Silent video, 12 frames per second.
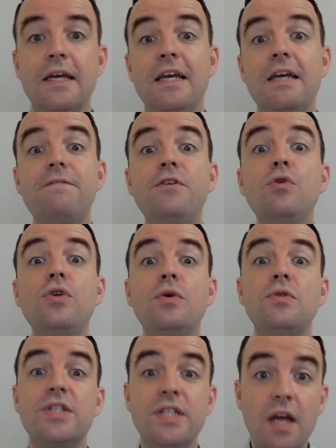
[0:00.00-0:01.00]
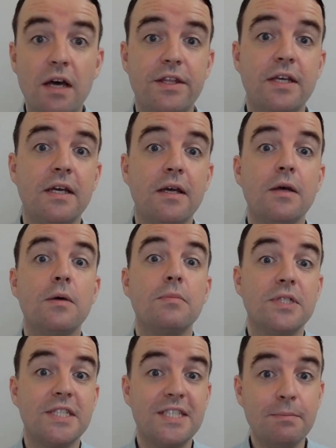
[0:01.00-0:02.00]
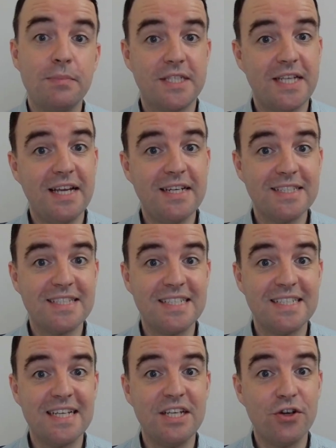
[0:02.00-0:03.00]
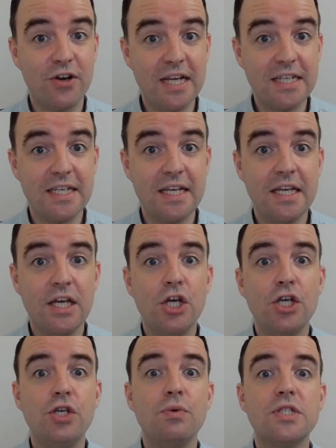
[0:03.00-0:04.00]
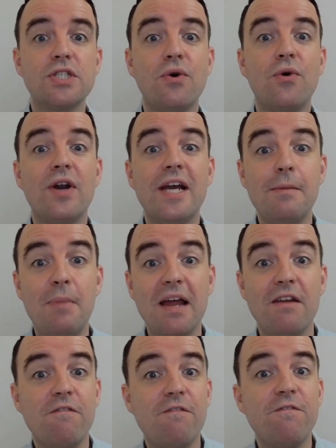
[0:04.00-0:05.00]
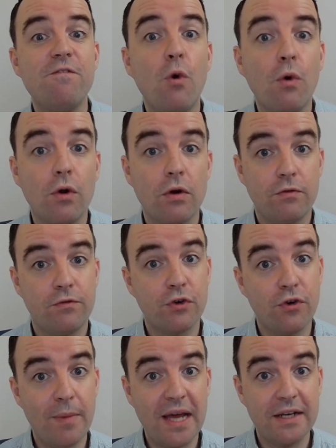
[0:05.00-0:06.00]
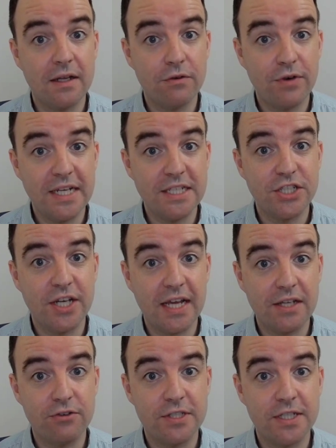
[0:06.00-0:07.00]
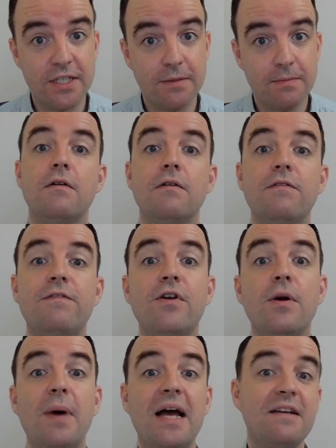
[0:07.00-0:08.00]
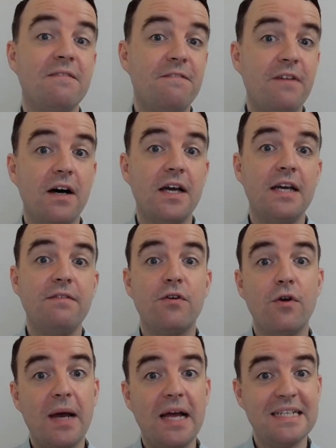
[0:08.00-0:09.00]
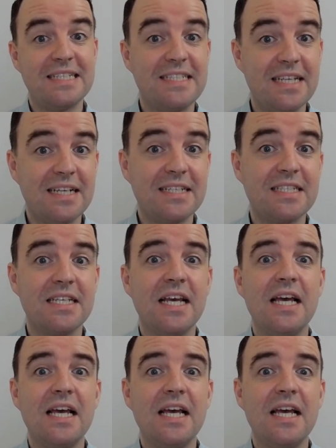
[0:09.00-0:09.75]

If you use nothing but simple sentences in your essay, you will score a band 4 for grammatical range and accuracy. For a band 5 or a band 6,